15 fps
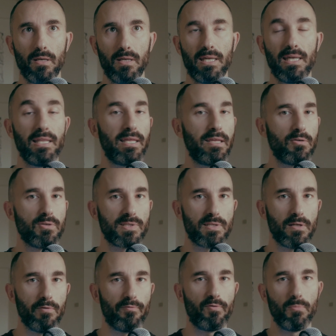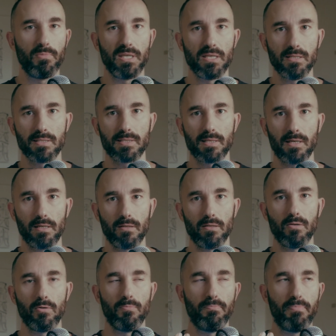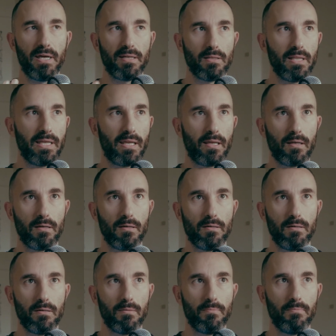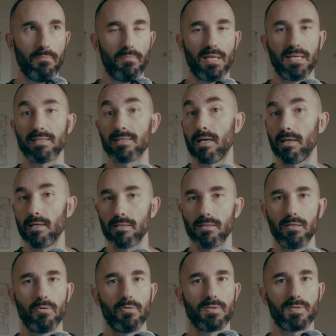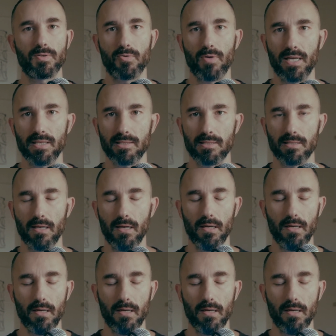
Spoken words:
healing yourself from the inside, battling anxiety or stress,